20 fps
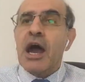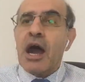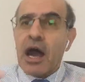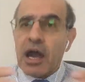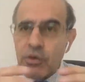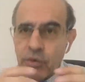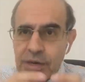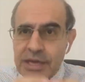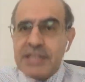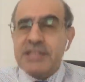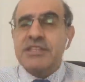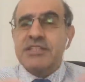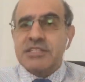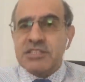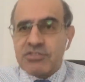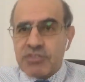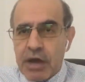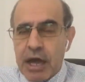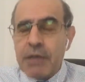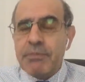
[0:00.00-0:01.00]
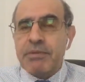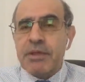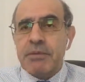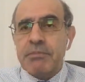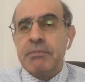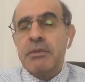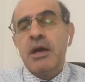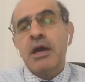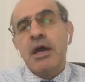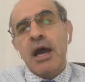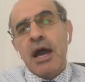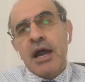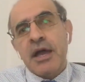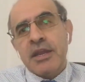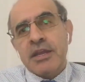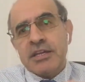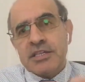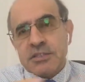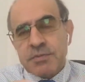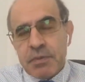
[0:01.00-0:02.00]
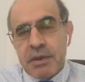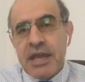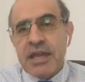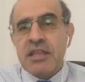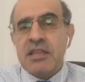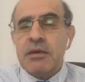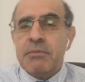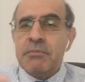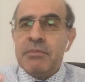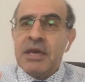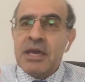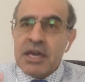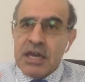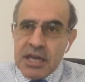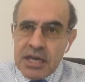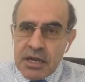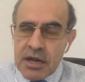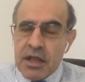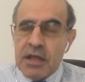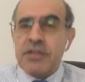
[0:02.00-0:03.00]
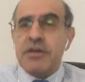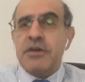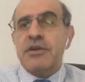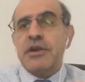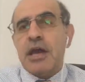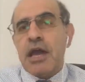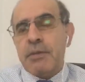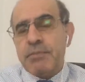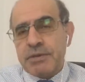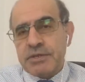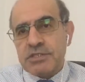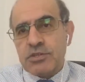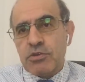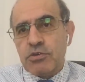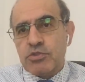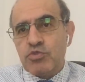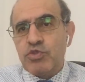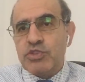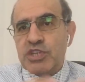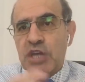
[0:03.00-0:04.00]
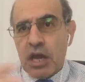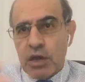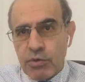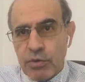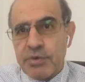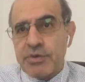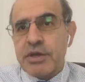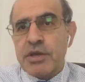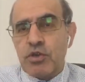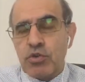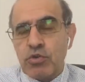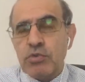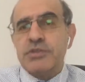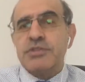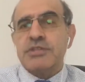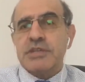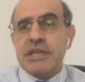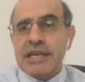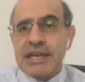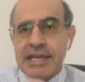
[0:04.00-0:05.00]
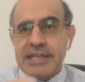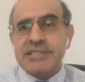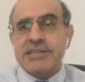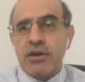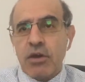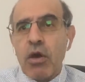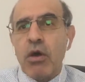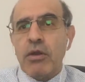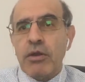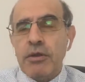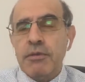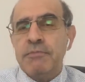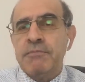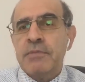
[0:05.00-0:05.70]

I will describe them and explain them in another episode which I will record later on